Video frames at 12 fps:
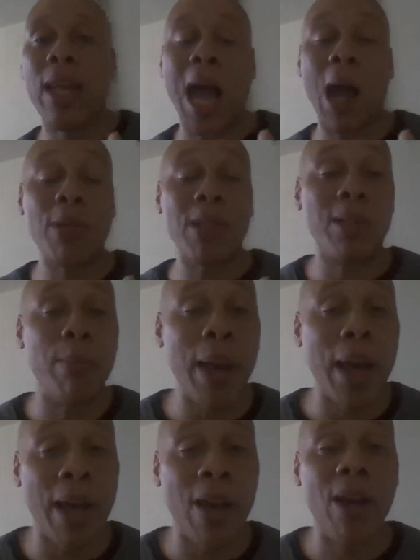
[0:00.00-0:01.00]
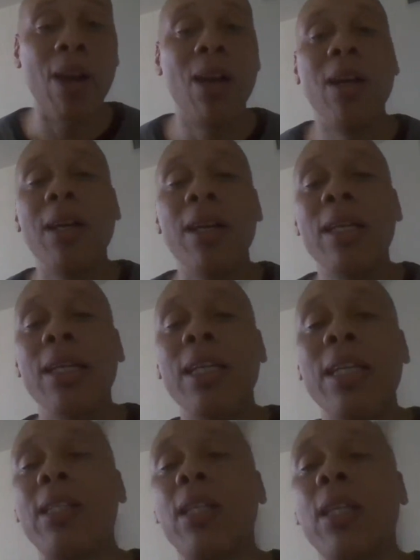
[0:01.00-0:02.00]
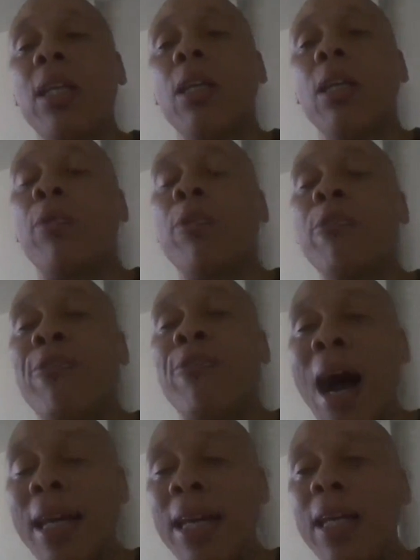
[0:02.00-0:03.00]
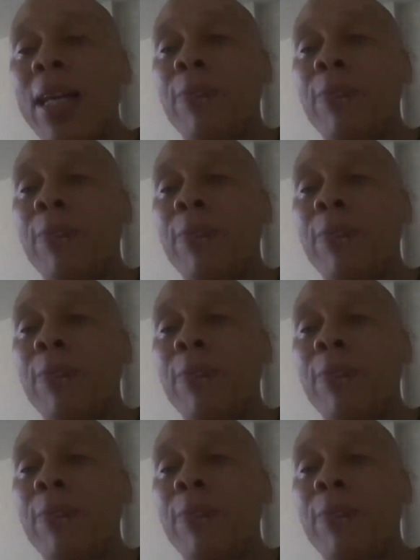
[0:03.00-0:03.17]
now he's the mayor, he's provided